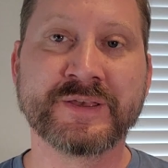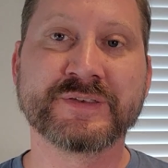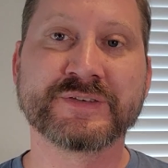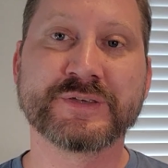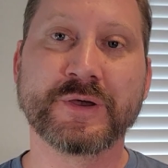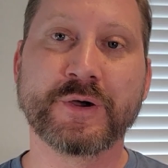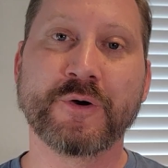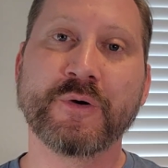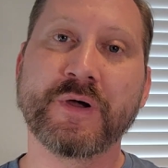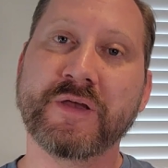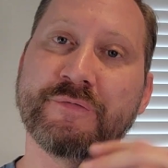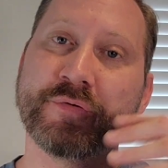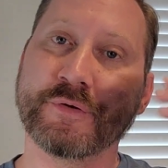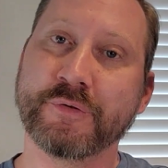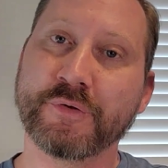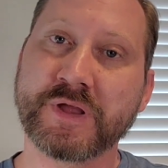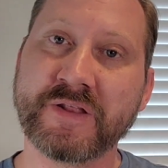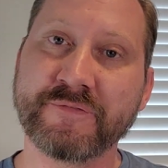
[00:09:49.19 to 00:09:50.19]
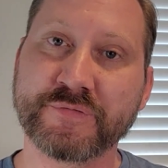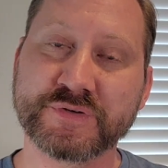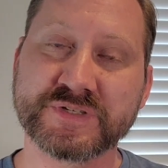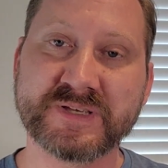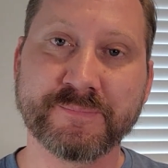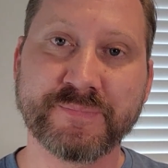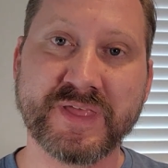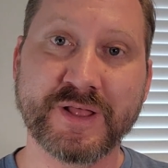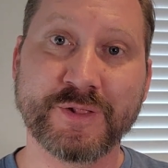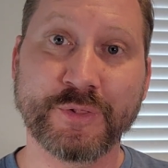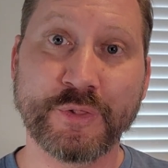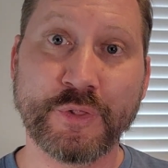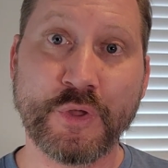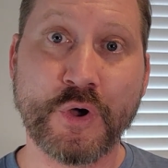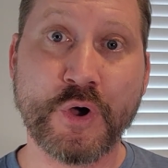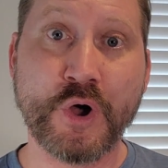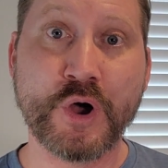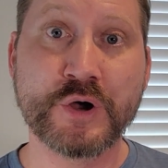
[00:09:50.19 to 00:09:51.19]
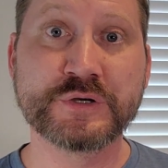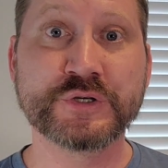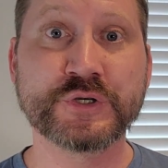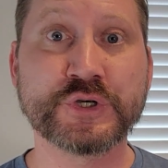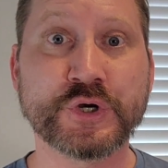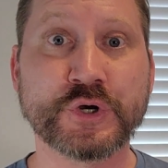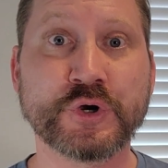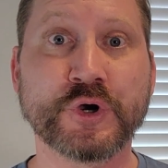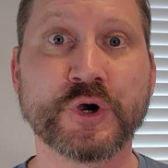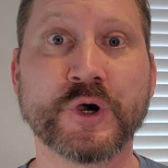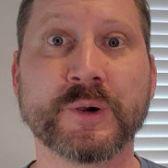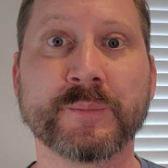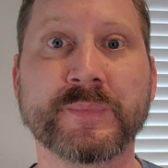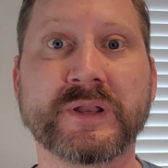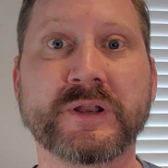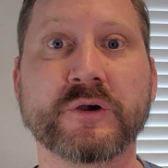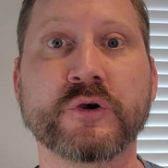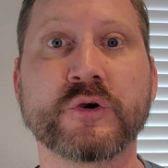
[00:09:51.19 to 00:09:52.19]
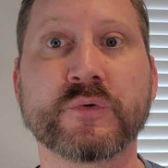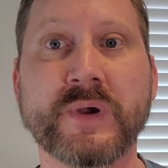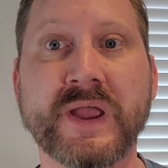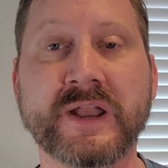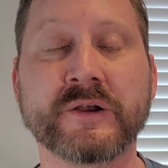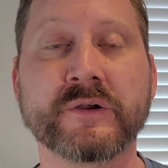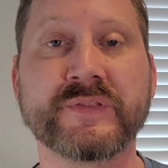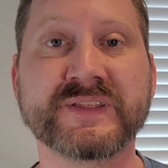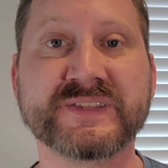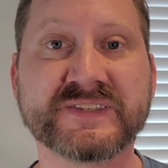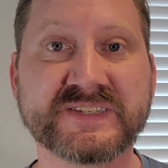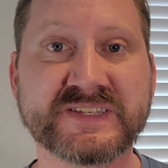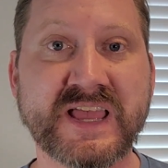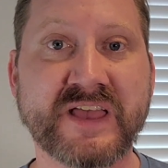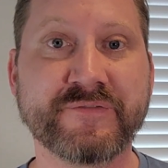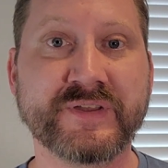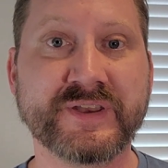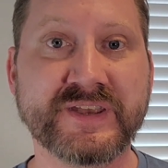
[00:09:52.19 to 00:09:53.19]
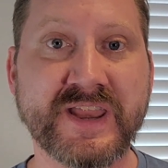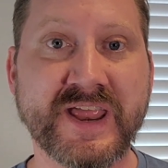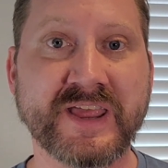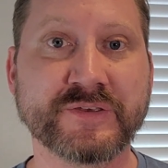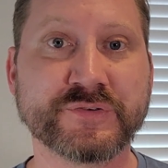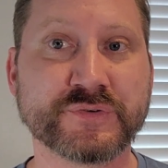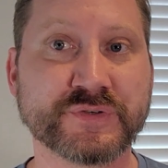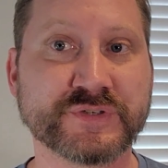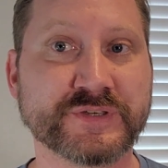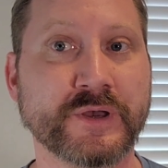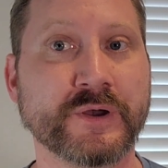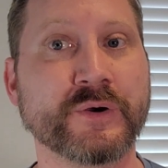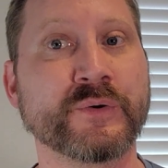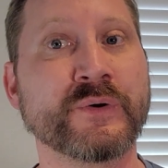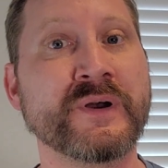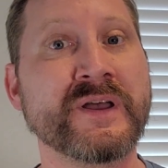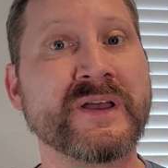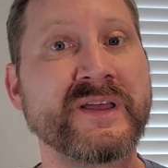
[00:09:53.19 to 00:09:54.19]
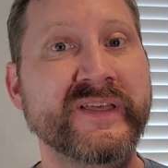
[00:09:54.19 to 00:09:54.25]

So if you're looking for something long term, greater than 7 days or so,